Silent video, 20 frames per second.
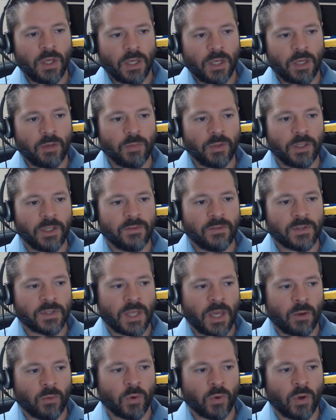He believes
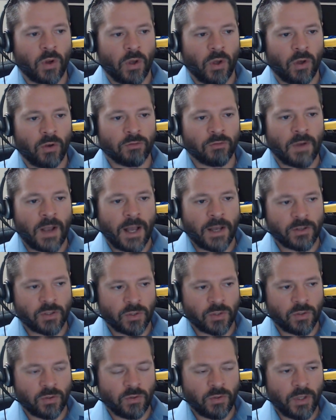that we're all
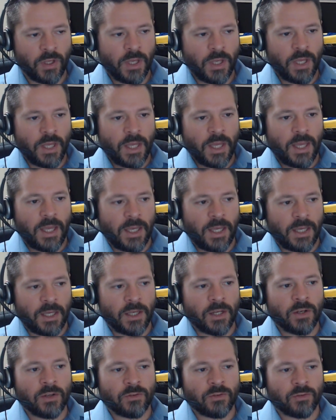rational
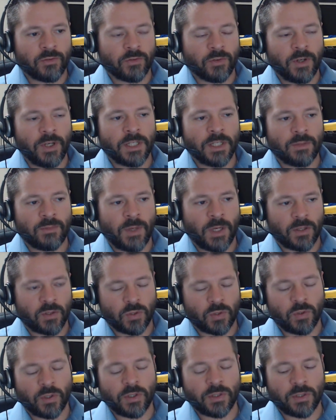and free to make
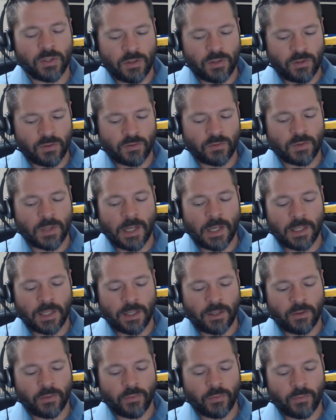choices, right?
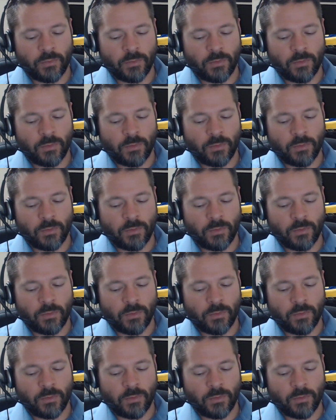Now,